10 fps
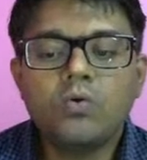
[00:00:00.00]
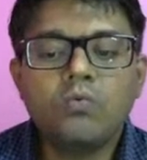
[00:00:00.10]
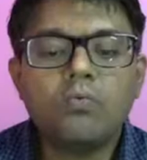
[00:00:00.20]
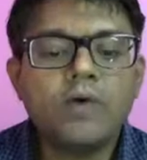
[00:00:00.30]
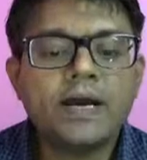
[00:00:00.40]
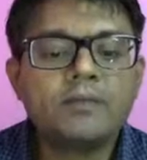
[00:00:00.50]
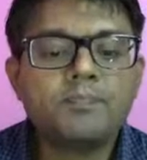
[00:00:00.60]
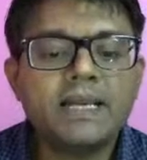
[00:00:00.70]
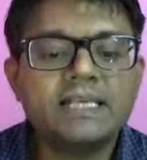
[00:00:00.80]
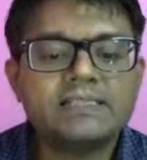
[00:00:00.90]
1
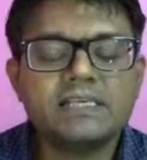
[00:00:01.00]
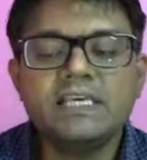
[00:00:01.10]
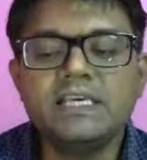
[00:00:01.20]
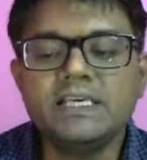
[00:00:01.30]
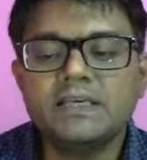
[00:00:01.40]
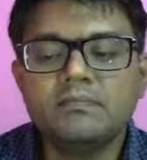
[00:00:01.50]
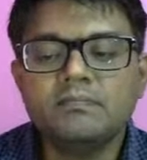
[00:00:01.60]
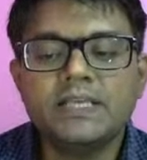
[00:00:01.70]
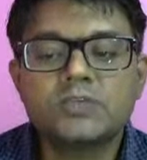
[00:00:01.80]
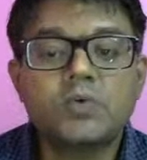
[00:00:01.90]
plus E
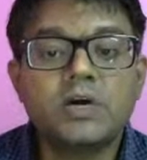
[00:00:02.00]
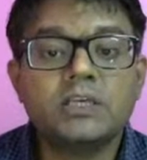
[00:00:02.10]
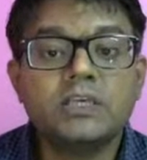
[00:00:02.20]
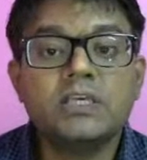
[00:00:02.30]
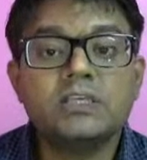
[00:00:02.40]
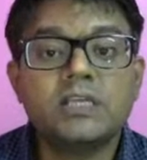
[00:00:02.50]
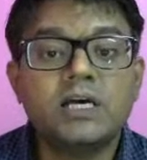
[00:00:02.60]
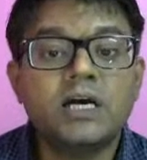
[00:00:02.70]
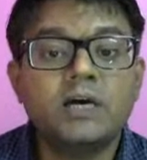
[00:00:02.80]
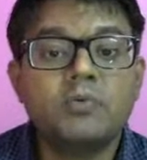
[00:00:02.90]
means what? E is
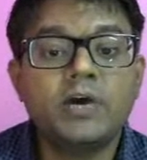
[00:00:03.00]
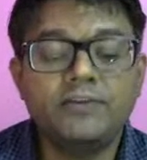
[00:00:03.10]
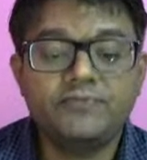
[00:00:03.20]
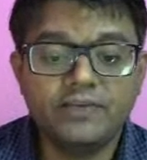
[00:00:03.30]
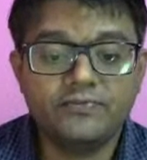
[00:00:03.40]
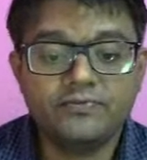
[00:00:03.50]
0.5.